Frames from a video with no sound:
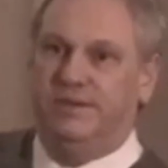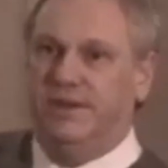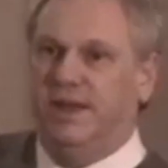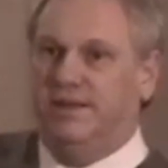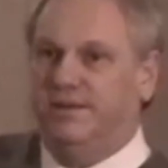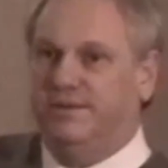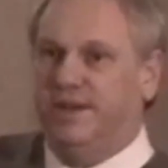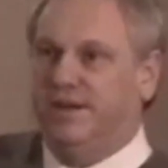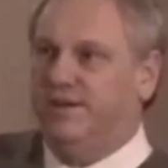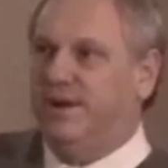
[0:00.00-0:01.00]
It's not, there's
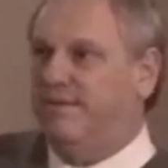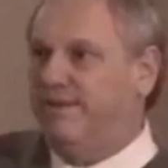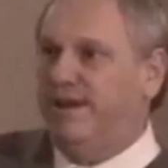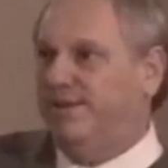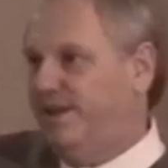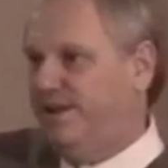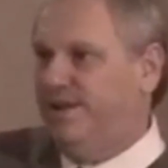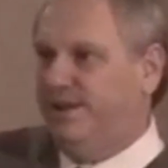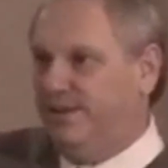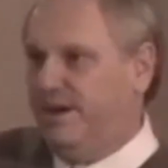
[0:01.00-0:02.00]
like, you're not violating
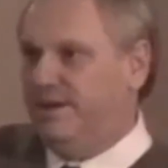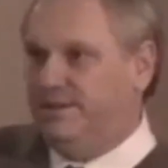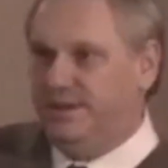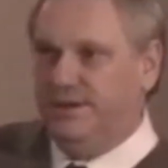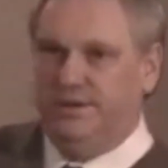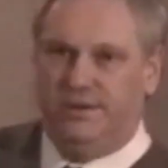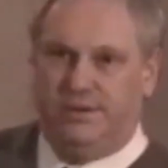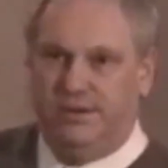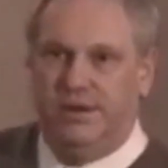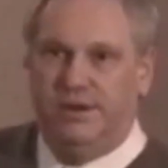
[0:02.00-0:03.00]
any laws
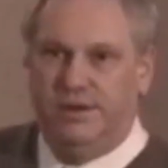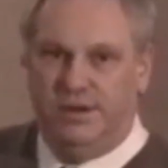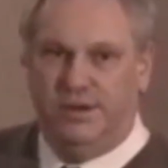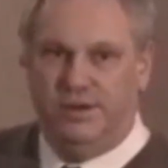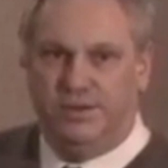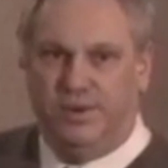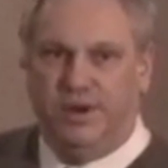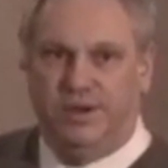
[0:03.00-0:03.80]
to use one.